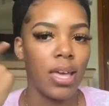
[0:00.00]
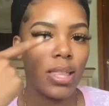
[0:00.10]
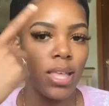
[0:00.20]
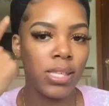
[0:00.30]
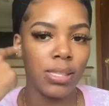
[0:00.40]

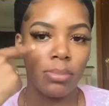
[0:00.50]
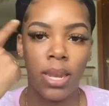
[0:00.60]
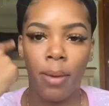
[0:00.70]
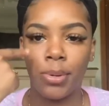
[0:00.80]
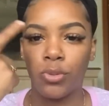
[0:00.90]
that's something
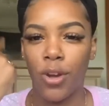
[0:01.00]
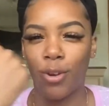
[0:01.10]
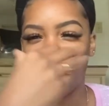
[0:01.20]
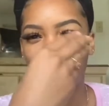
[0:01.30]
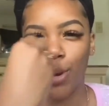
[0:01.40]
I've been trying
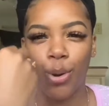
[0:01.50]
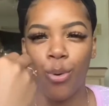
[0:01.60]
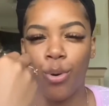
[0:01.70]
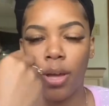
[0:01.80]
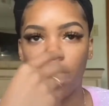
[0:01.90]
to work
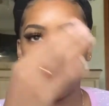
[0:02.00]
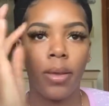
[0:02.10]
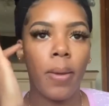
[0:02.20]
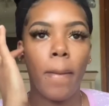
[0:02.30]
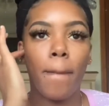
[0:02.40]
on.
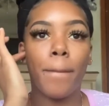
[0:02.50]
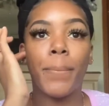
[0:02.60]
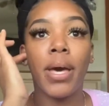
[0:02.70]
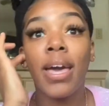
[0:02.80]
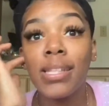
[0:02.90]

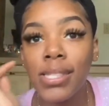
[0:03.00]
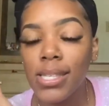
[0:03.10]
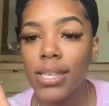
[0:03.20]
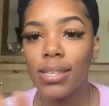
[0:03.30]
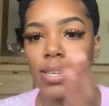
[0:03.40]
But
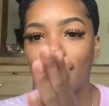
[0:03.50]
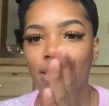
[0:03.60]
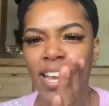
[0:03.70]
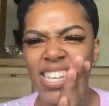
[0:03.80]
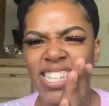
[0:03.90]

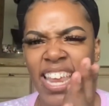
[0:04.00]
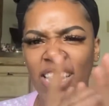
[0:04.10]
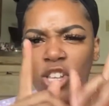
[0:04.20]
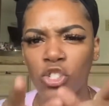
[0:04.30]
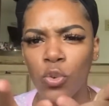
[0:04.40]
like I said, I have
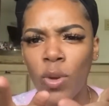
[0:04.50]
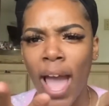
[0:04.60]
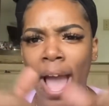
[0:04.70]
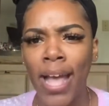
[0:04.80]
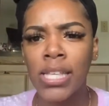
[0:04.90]
to show you
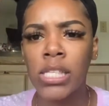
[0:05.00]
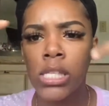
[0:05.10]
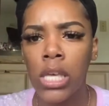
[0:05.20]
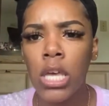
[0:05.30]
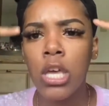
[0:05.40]
guys
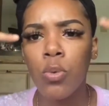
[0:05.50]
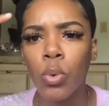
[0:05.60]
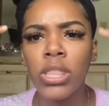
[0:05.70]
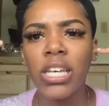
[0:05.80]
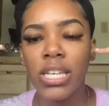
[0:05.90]

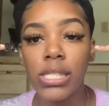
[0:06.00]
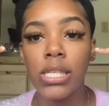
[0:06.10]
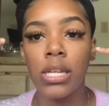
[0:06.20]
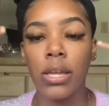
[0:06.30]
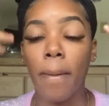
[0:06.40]
with the
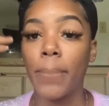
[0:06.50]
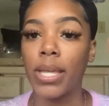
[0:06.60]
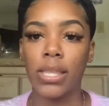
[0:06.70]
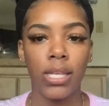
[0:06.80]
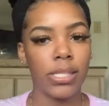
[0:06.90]
concealer,
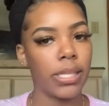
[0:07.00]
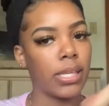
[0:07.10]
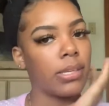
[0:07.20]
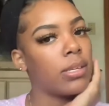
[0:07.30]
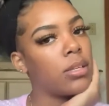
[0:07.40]
but this look
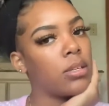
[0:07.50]
good.